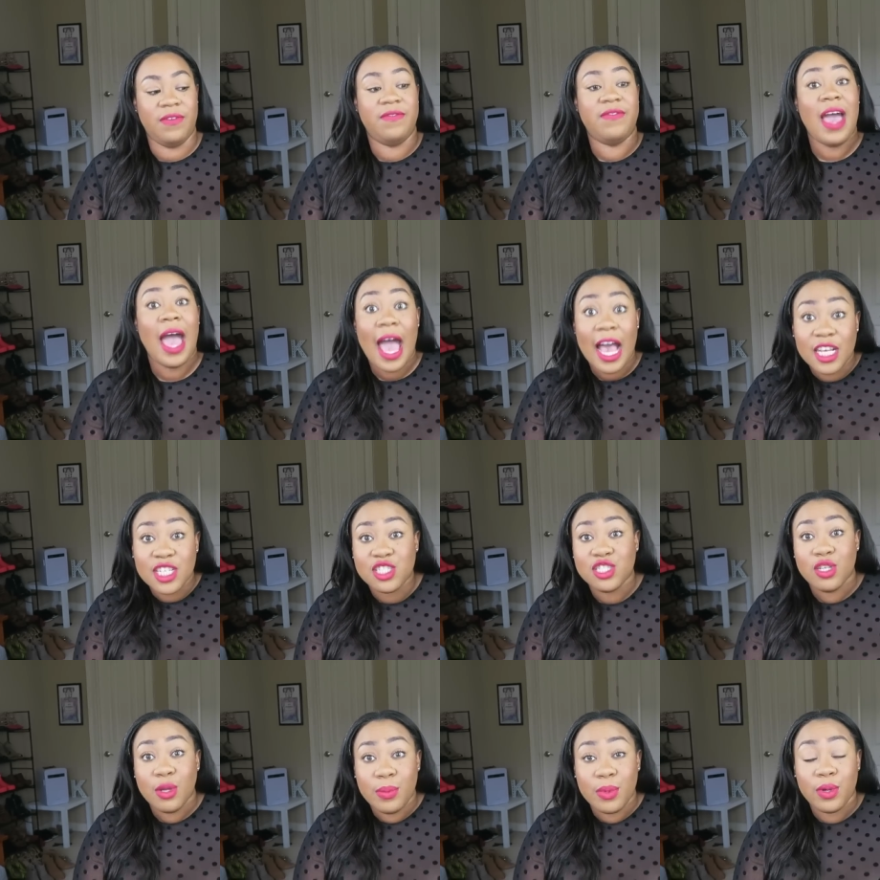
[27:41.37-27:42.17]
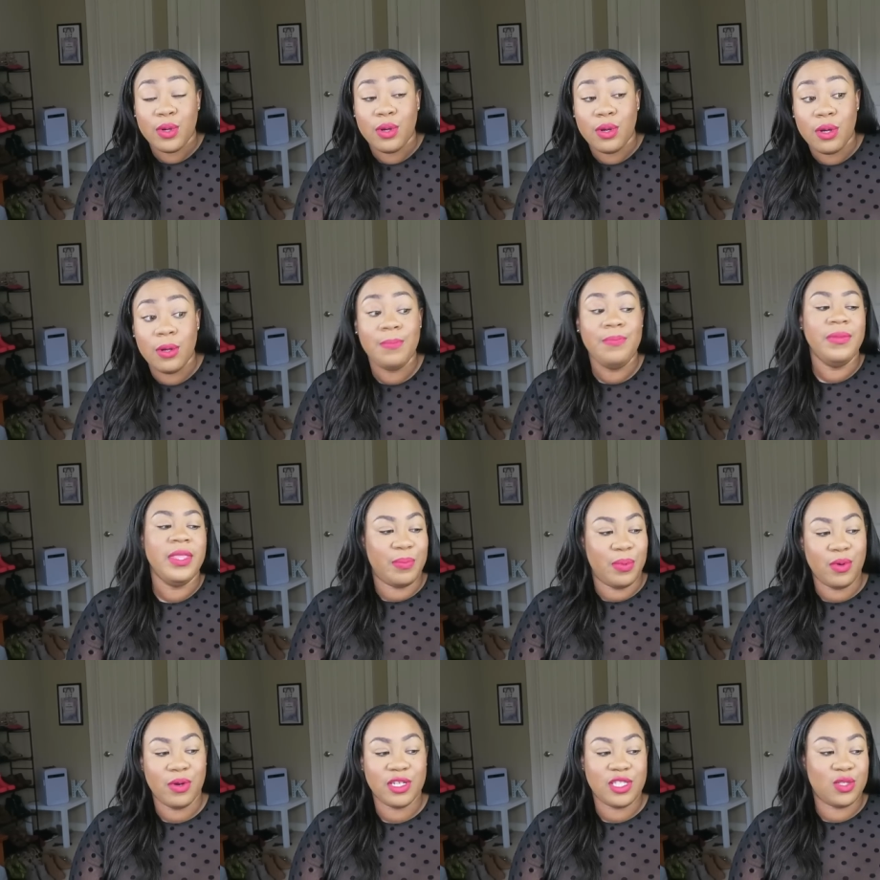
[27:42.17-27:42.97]
fashionable
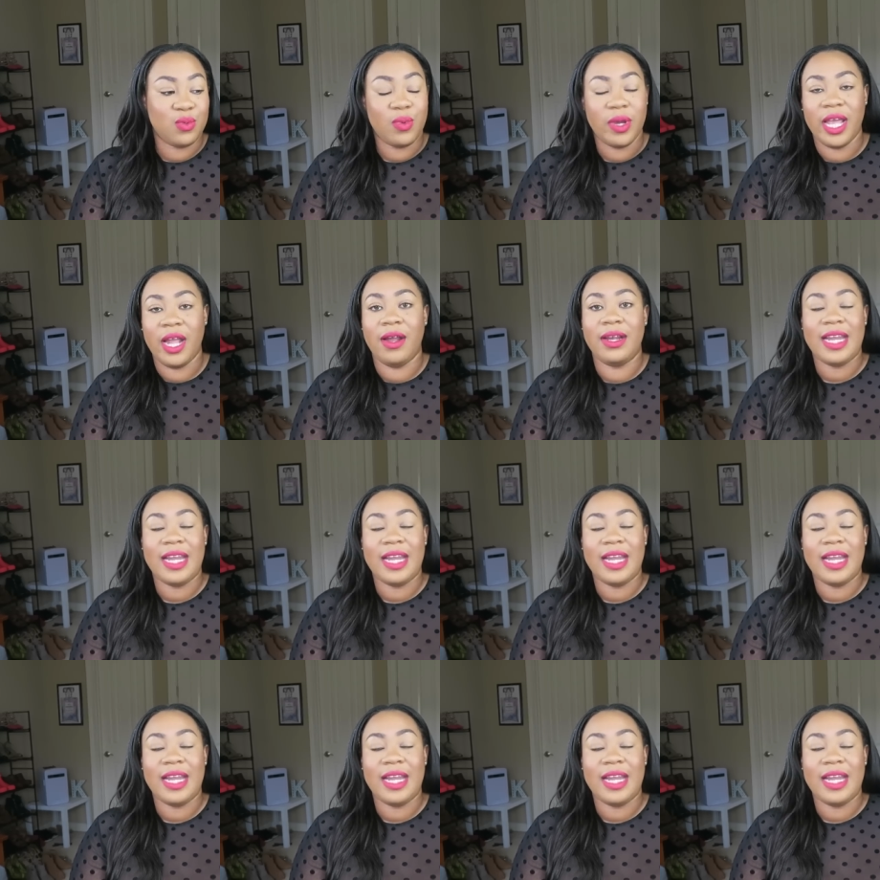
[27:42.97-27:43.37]
sportswear